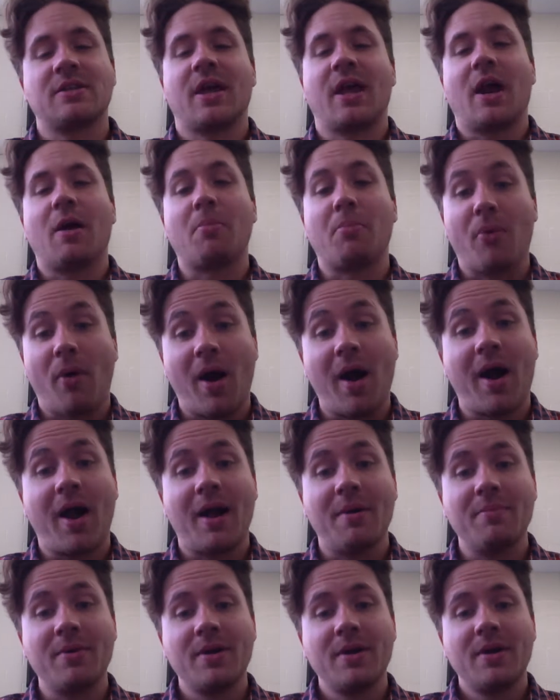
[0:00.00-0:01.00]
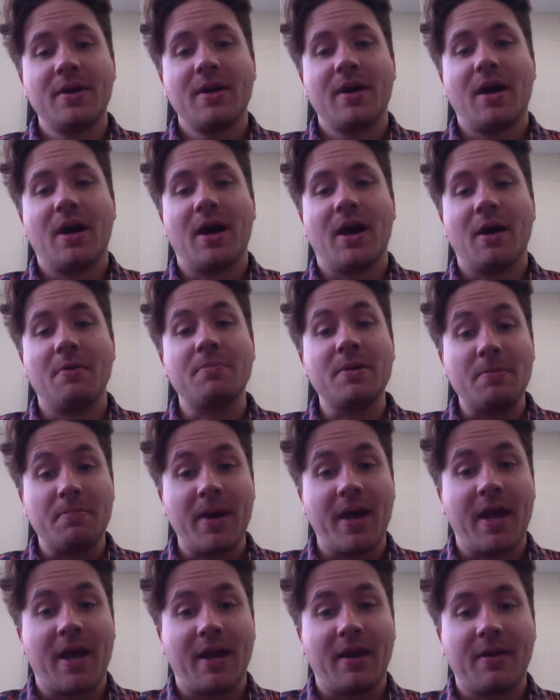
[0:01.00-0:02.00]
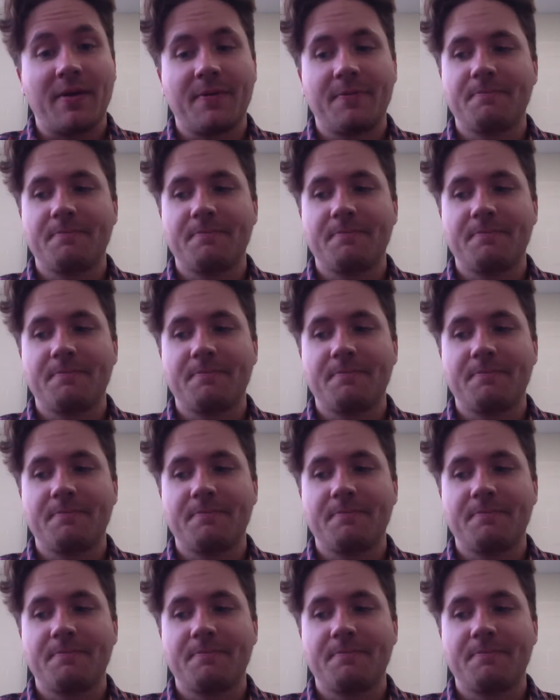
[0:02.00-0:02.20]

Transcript: that a bribe be paid.